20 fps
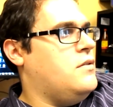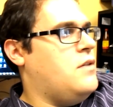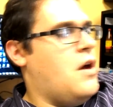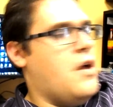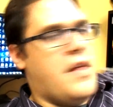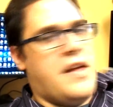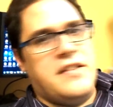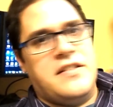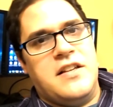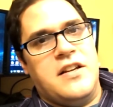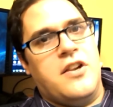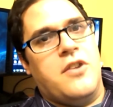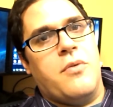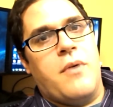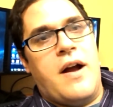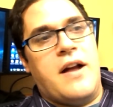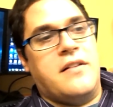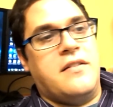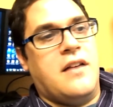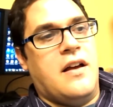No, that's
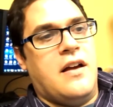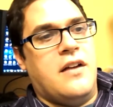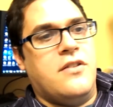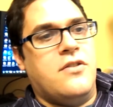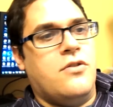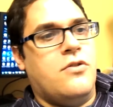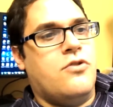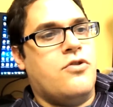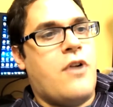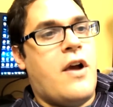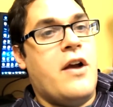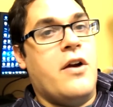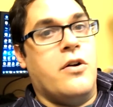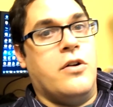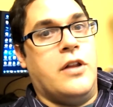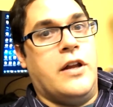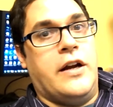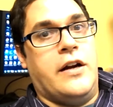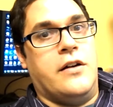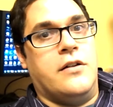incorrect. Try
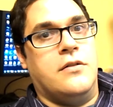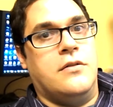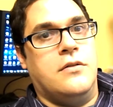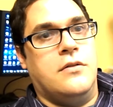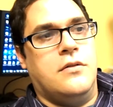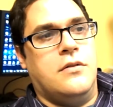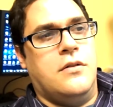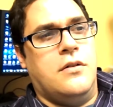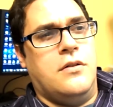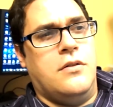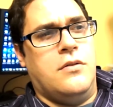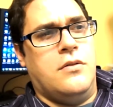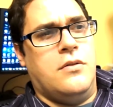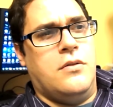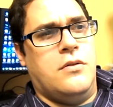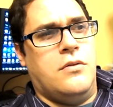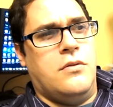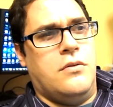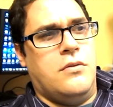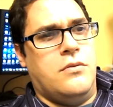earlier.
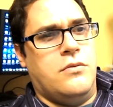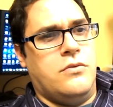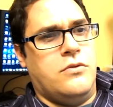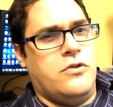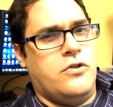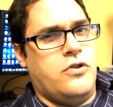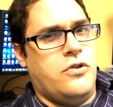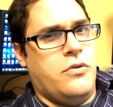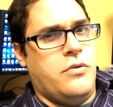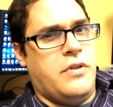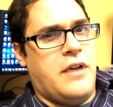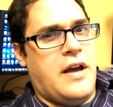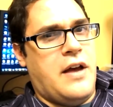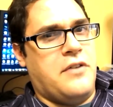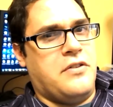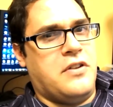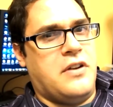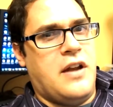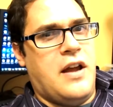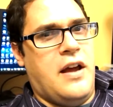
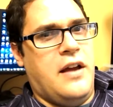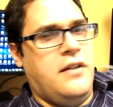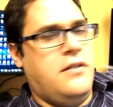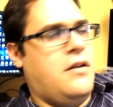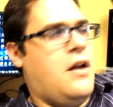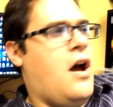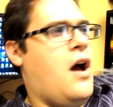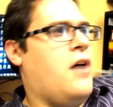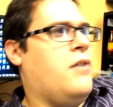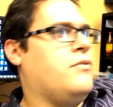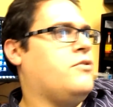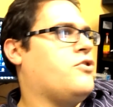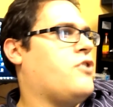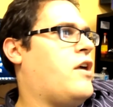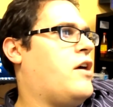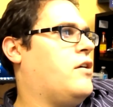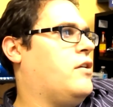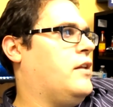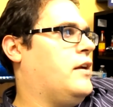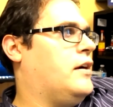2009? No,
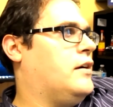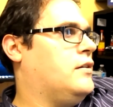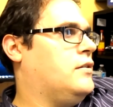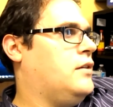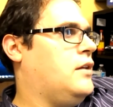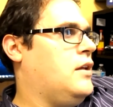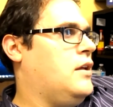try earlier.